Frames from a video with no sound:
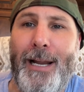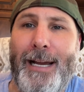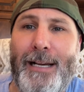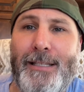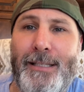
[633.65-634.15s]

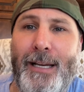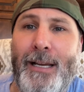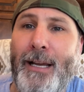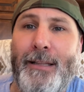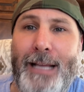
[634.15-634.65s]
Like I
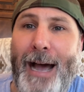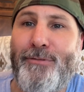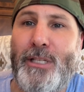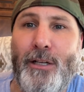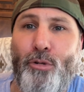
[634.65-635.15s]
said, I've
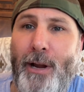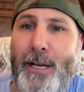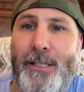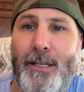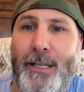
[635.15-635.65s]
seen
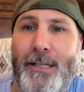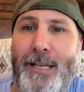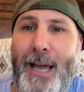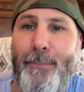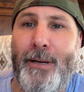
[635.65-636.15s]
crazier things
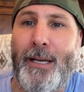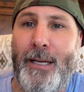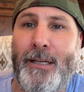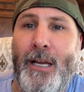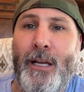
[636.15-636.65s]
happen
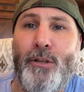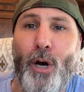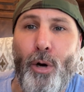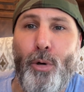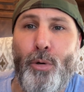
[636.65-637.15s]
in the
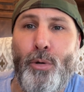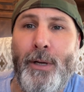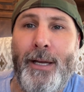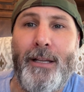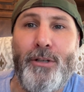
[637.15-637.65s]
hole,
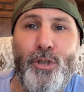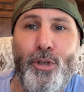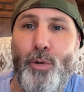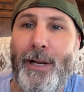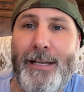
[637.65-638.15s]
in the
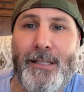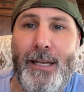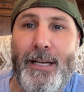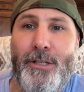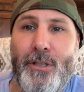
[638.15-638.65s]
shoe in
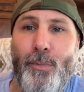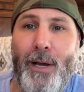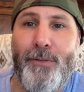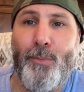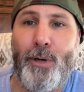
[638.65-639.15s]
isolation, or
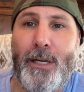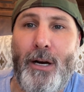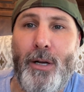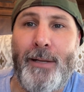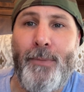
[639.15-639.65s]
whatever you want to
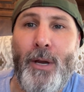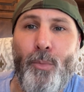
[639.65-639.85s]
call it,